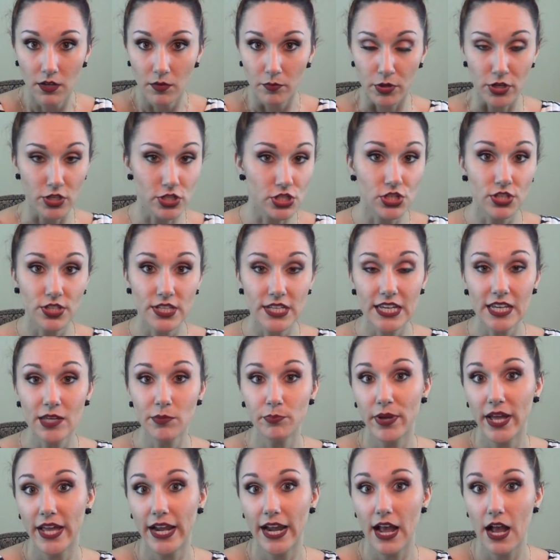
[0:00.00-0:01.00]
personally,
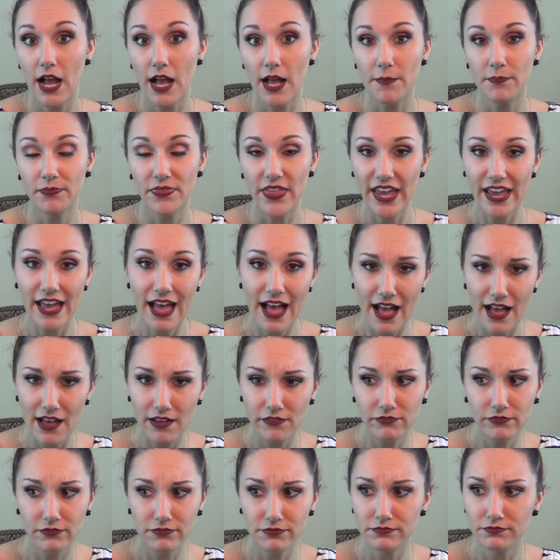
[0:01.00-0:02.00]
but they
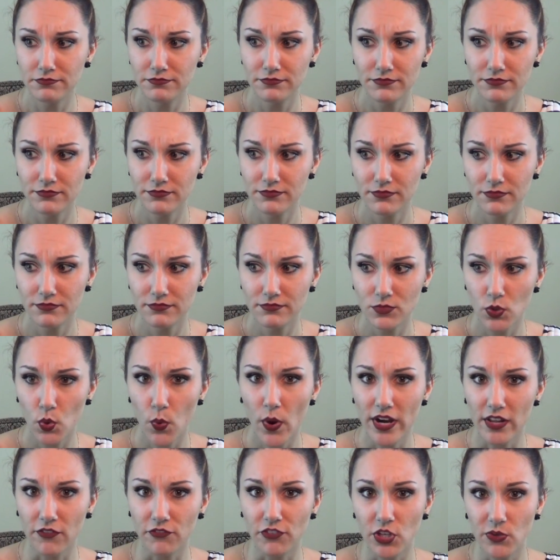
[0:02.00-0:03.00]
have
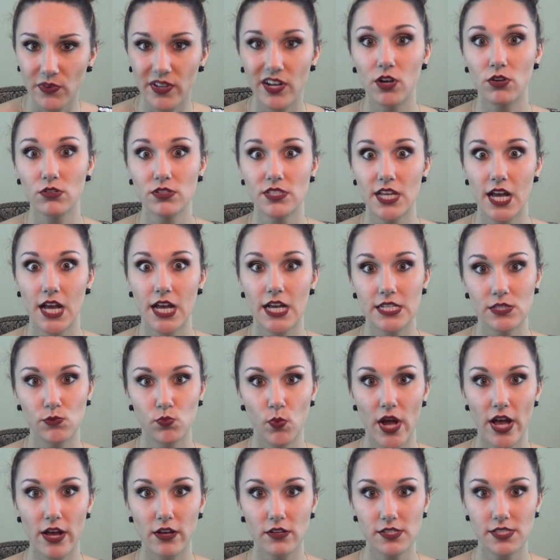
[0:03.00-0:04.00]
quite a few at Ulta as
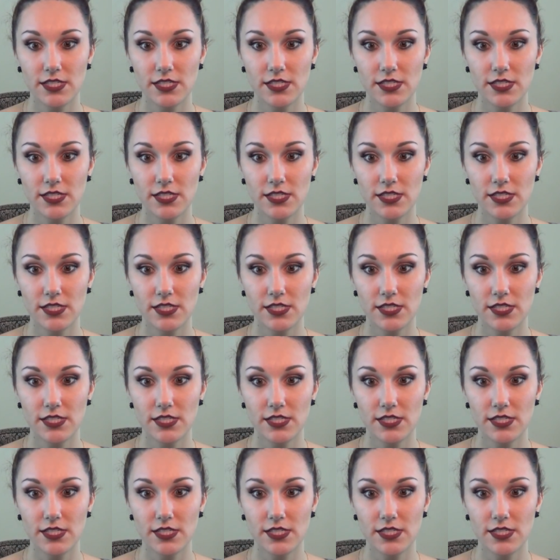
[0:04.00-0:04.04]
well.